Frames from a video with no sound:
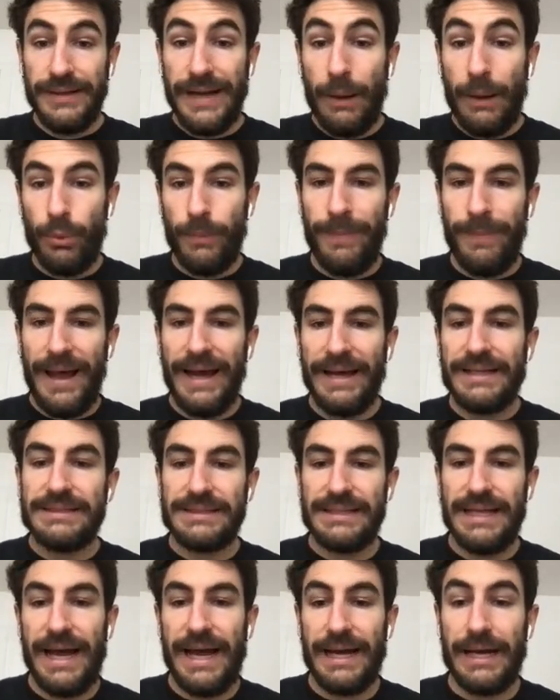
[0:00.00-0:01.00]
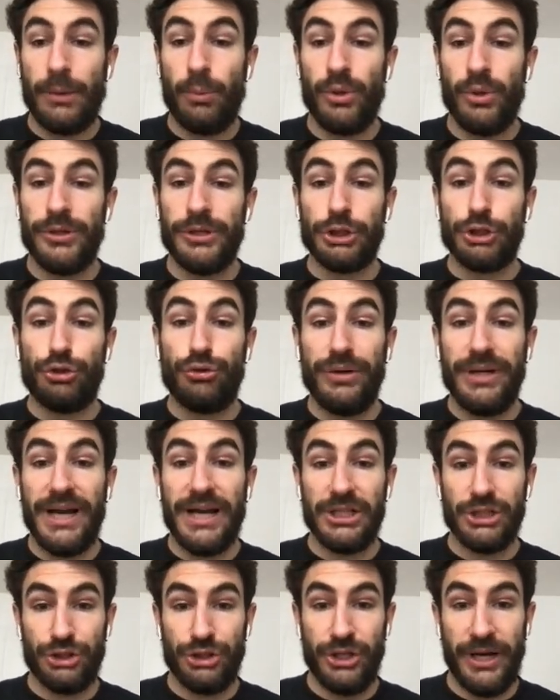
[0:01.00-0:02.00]
we're back in Slack and we're in the triage
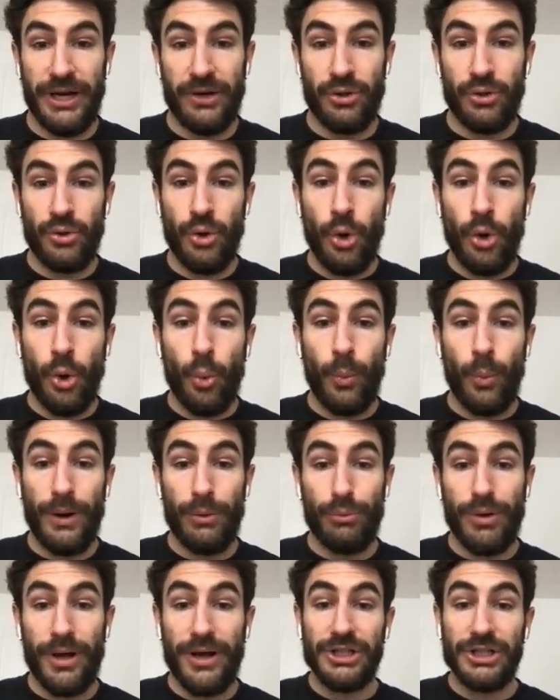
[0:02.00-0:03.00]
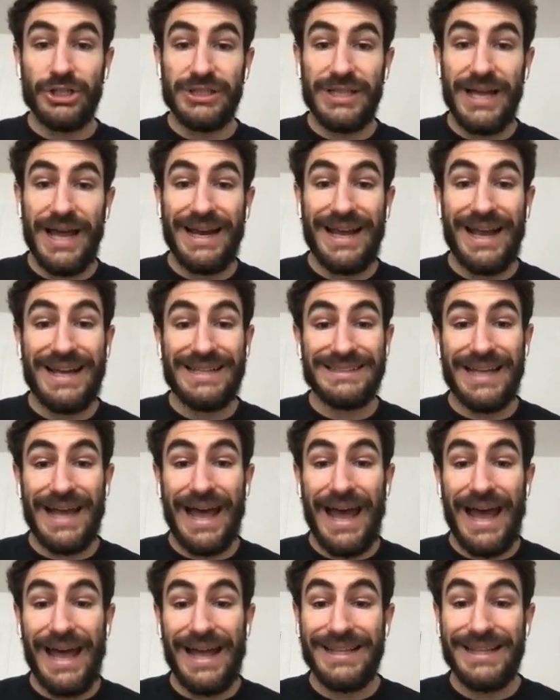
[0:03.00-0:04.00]
channel where RudderStack has
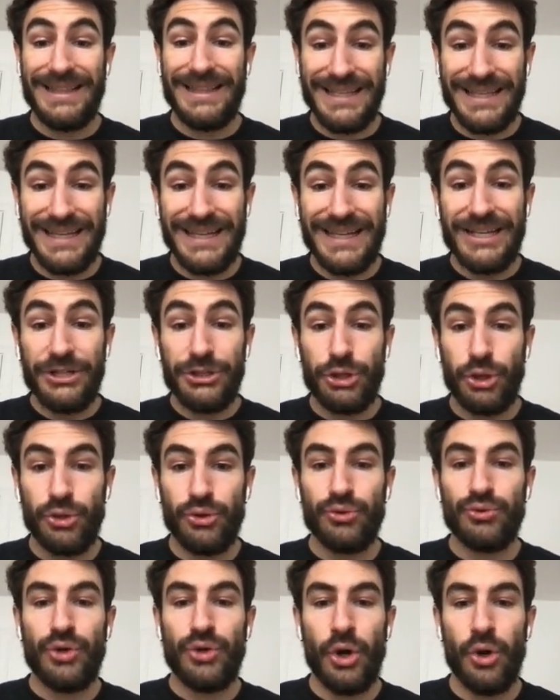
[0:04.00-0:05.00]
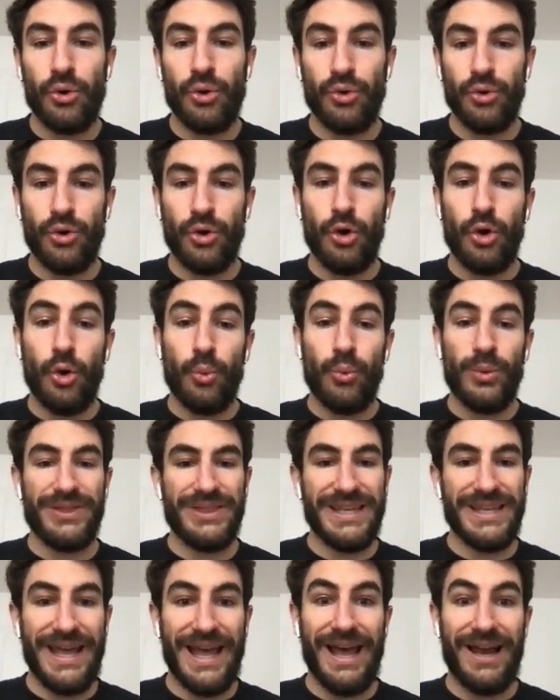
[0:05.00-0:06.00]
added the internal note with the
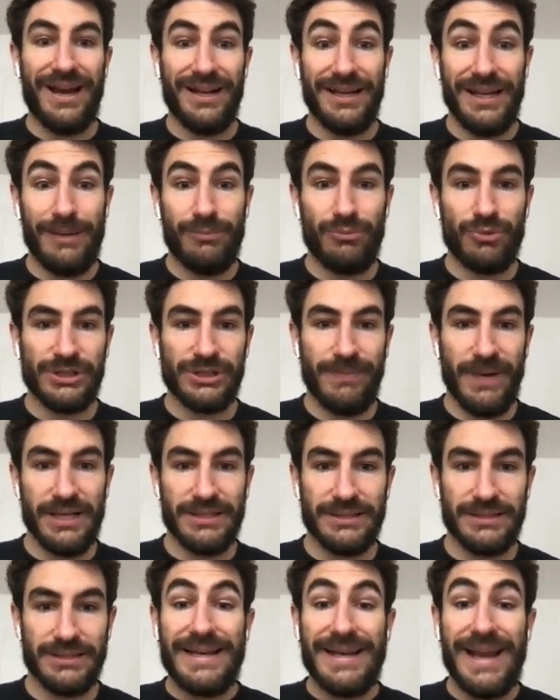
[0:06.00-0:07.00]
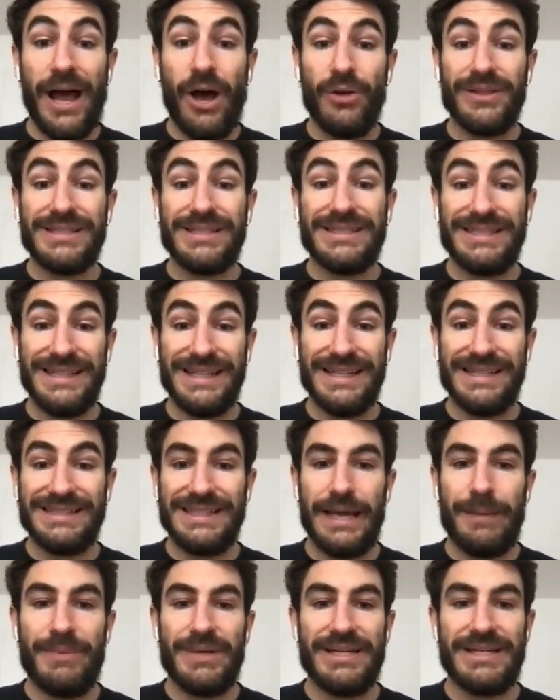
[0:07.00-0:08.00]
LLM response. Now the CSM
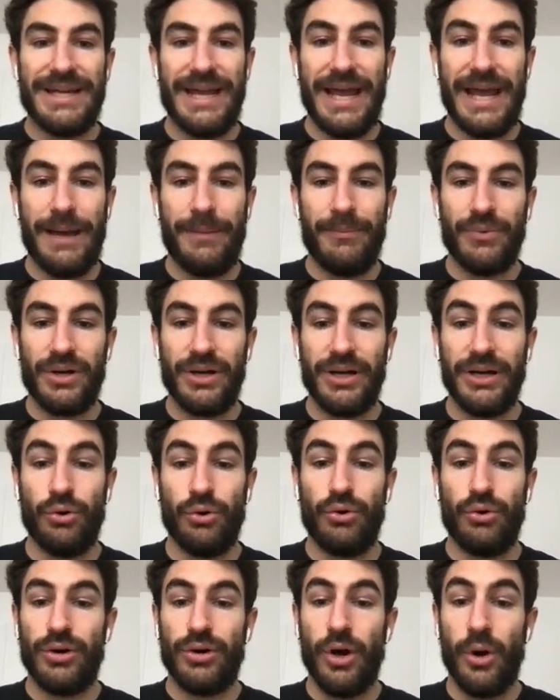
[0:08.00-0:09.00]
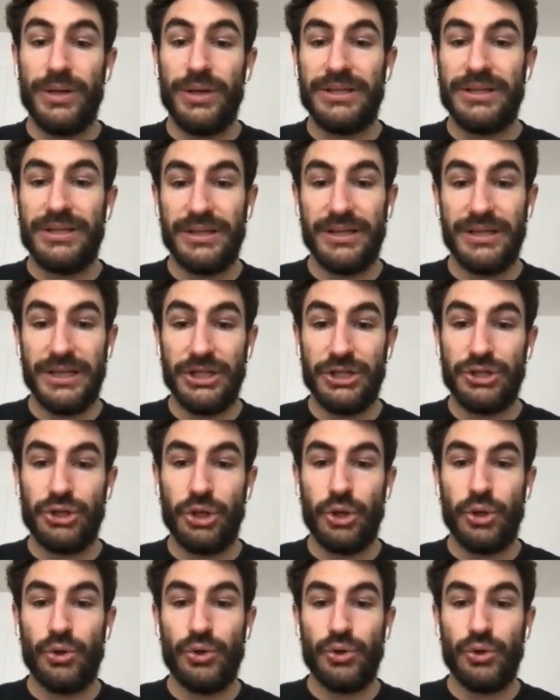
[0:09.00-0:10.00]
and TAM can go into the internal
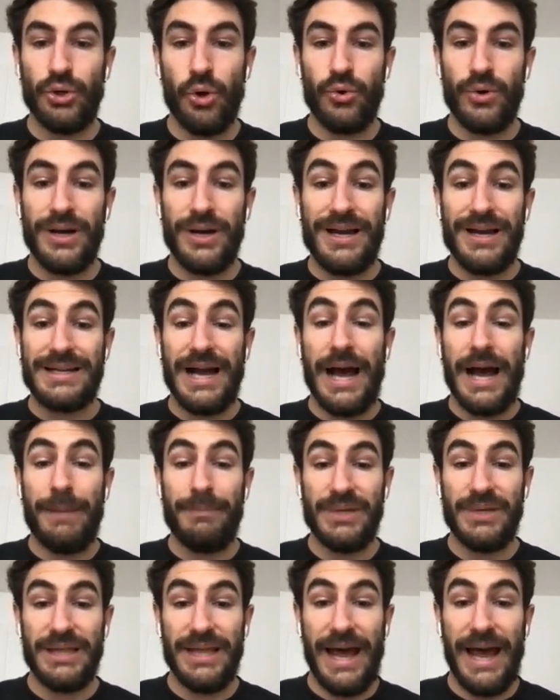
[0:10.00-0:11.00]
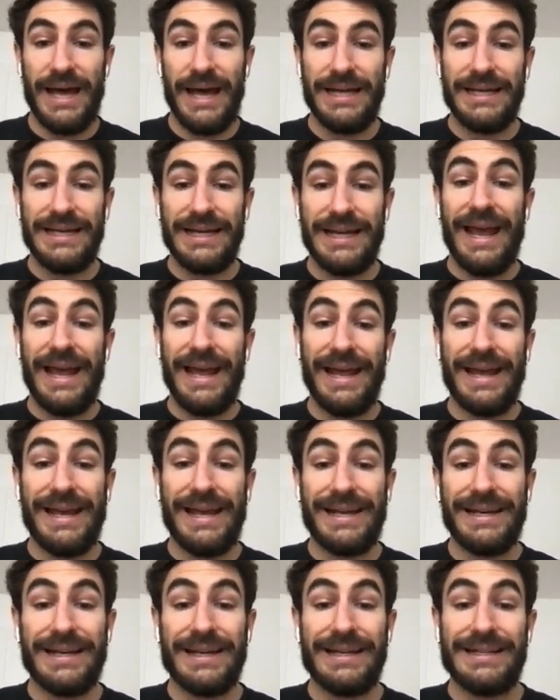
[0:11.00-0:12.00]
note, copy that, and
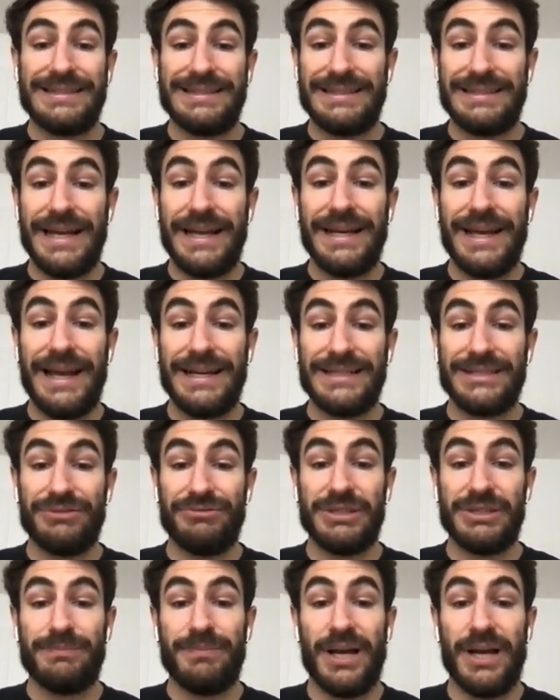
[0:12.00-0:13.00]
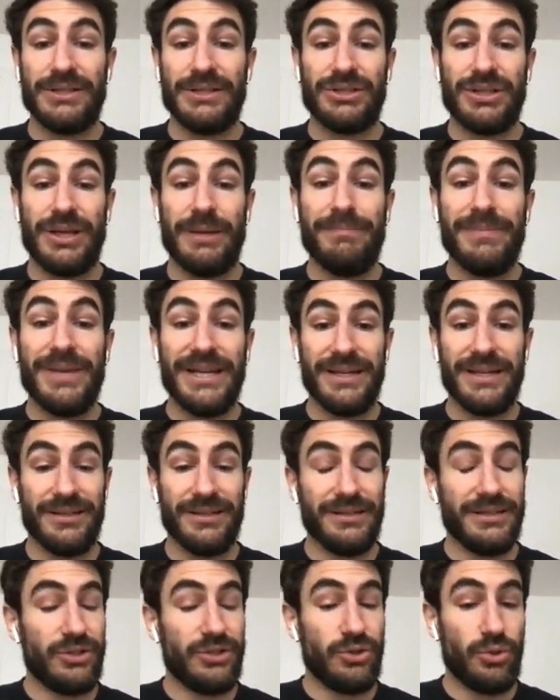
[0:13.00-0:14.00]
send it as a response immediately
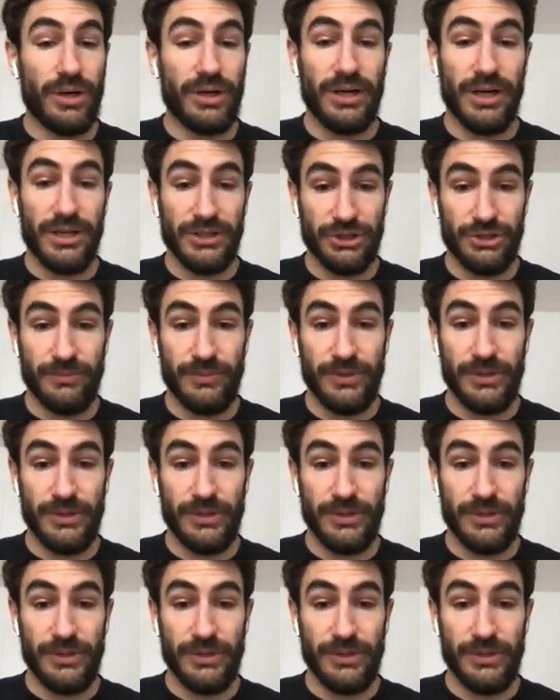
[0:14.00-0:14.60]
to our customer.